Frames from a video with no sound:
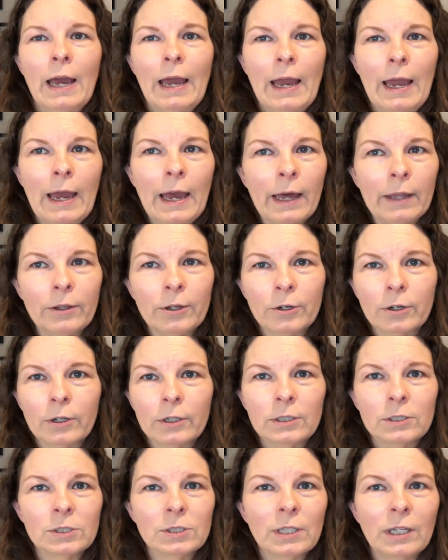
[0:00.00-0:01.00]
and they're
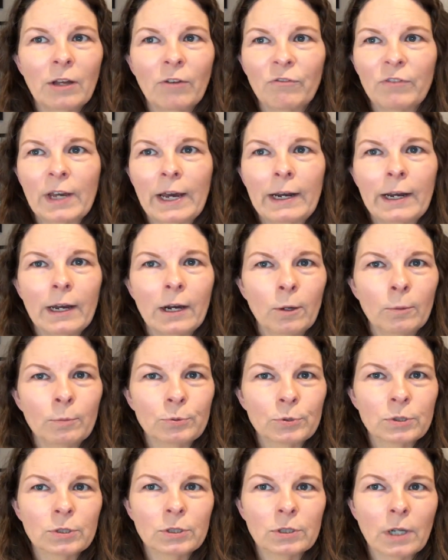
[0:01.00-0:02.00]
going to see if that
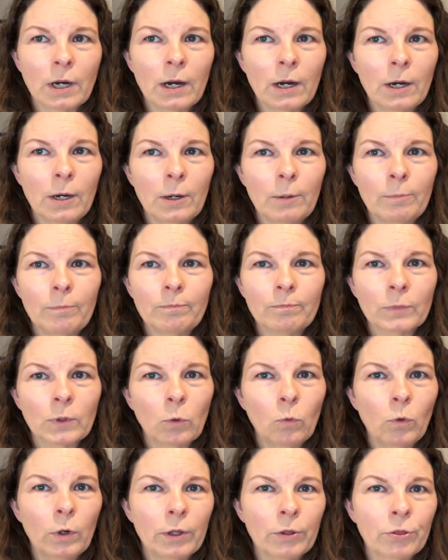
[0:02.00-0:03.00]
helps um,
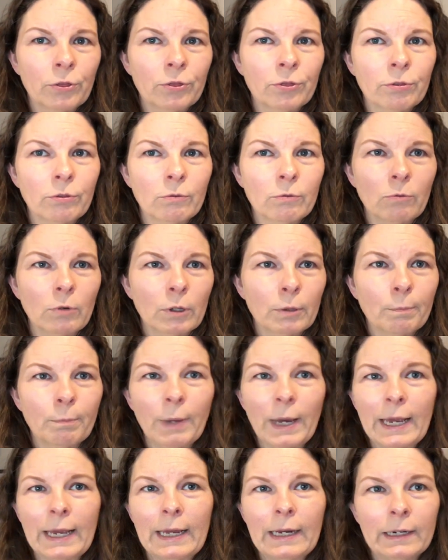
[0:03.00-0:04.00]
with with
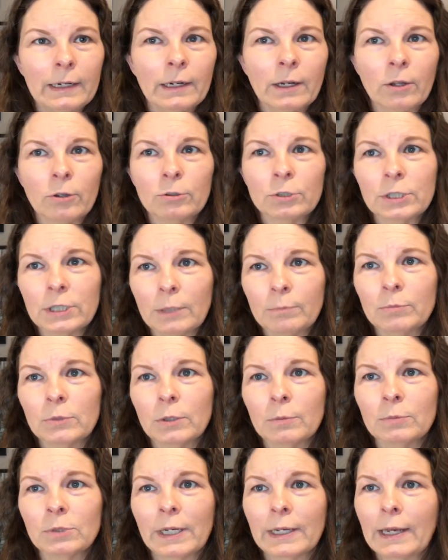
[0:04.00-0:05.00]
pain and other
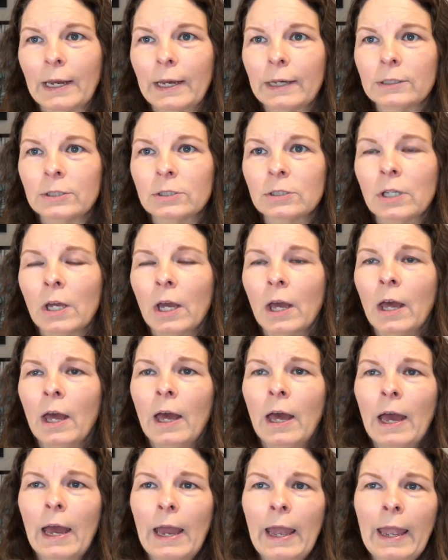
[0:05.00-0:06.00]
symptoms, I guess.
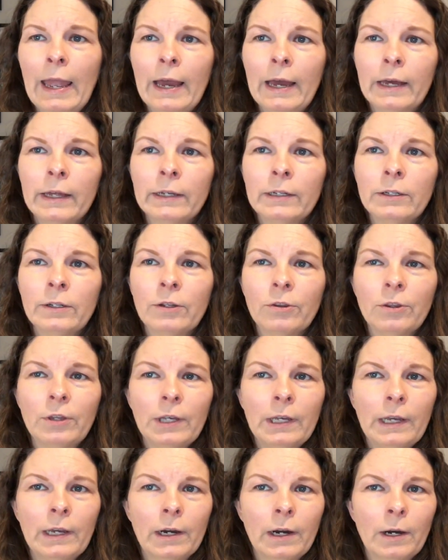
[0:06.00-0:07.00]
And
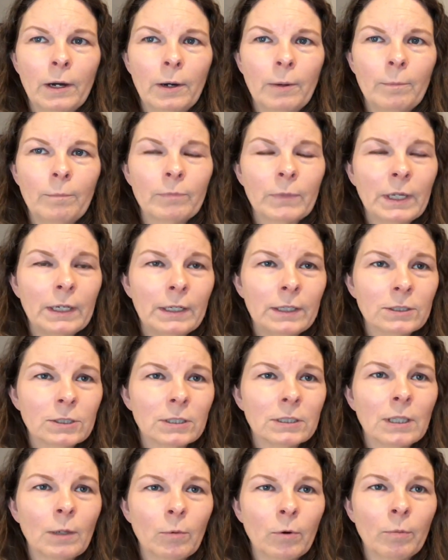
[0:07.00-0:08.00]
the it is a
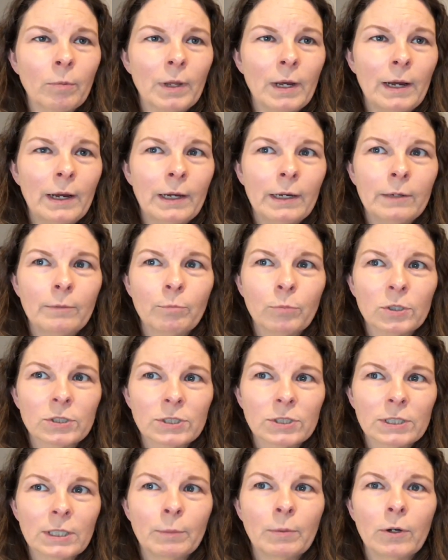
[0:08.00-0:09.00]
double-blind,
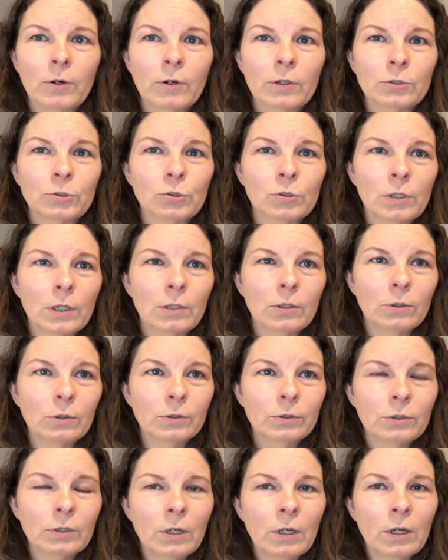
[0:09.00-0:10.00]

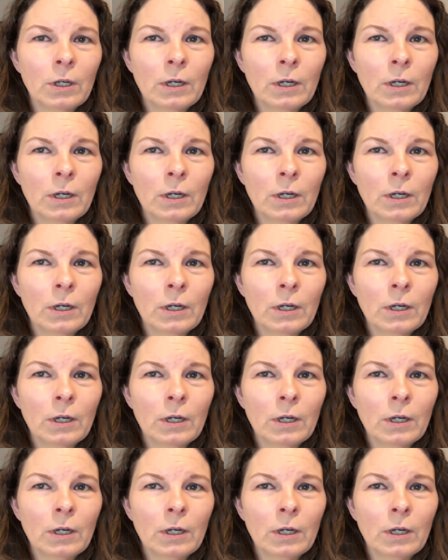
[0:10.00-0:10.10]
placebo-controlled.